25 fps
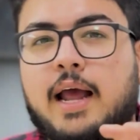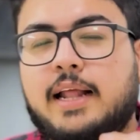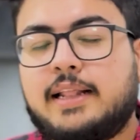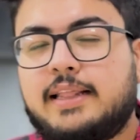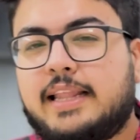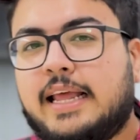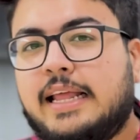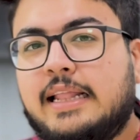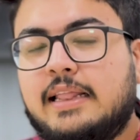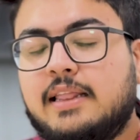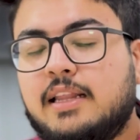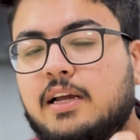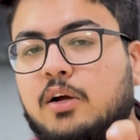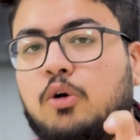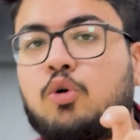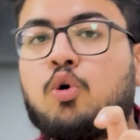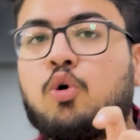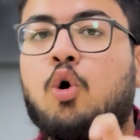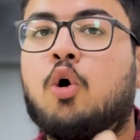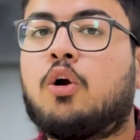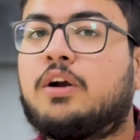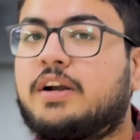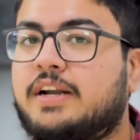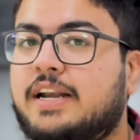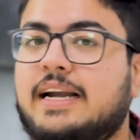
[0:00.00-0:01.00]
And then the
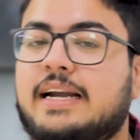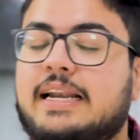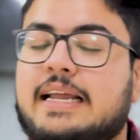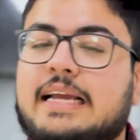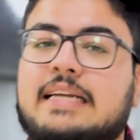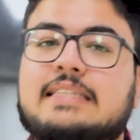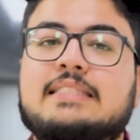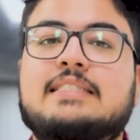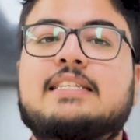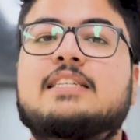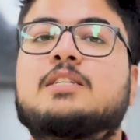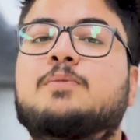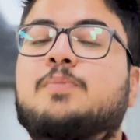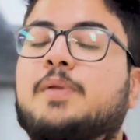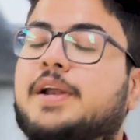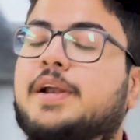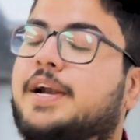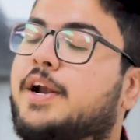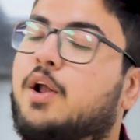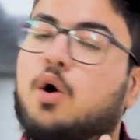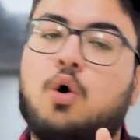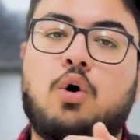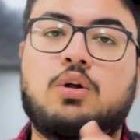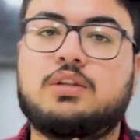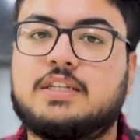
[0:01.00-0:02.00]
content is
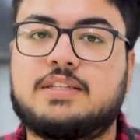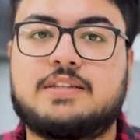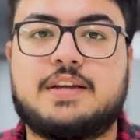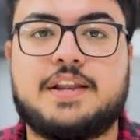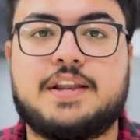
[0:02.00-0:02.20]
displayed on the